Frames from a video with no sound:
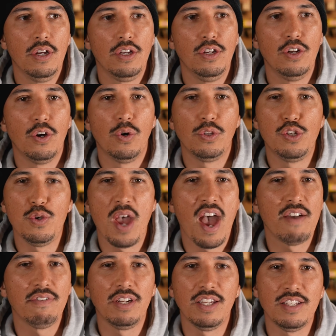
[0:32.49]
do you
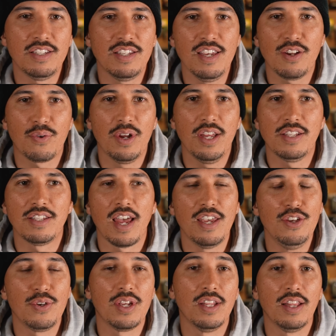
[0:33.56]
have any secrets that
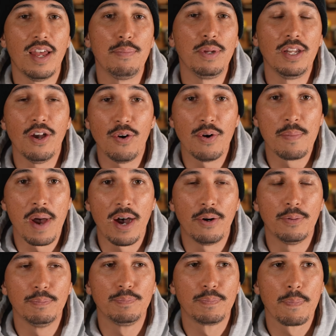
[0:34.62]
you can let me know
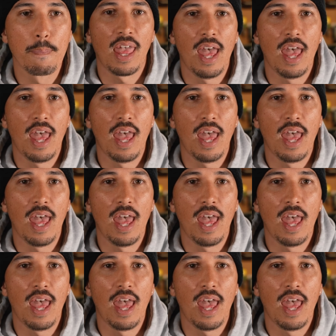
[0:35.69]
about?